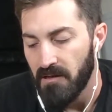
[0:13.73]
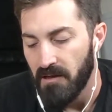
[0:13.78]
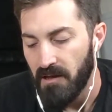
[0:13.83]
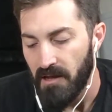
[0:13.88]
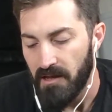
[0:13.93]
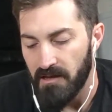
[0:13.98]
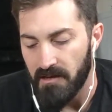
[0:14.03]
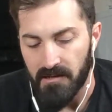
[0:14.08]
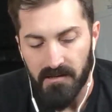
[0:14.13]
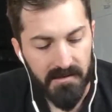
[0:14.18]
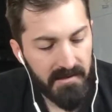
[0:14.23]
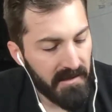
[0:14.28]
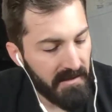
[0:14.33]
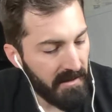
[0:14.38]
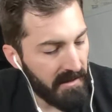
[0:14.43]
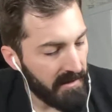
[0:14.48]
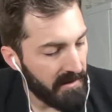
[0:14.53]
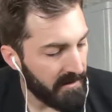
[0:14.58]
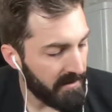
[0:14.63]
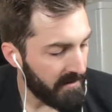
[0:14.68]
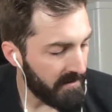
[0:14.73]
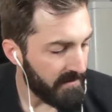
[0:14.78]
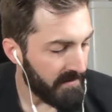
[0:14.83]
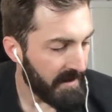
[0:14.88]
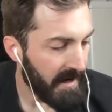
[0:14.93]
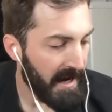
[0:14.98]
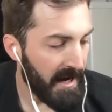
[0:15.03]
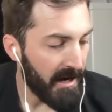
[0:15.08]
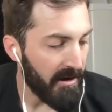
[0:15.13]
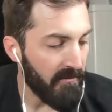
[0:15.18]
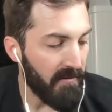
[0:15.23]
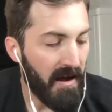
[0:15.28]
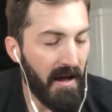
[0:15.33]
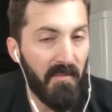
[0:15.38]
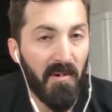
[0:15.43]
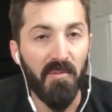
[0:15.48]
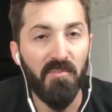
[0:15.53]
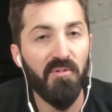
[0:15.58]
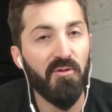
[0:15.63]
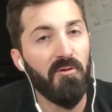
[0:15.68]
and it is
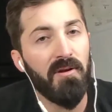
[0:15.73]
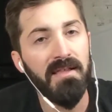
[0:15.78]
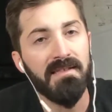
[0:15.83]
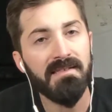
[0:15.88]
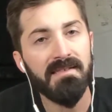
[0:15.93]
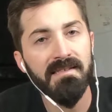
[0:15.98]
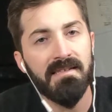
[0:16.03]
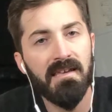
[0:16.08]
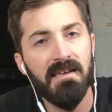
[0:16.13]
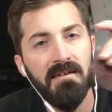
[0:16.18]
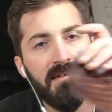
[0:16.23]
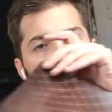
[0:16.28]
Dioramaprints.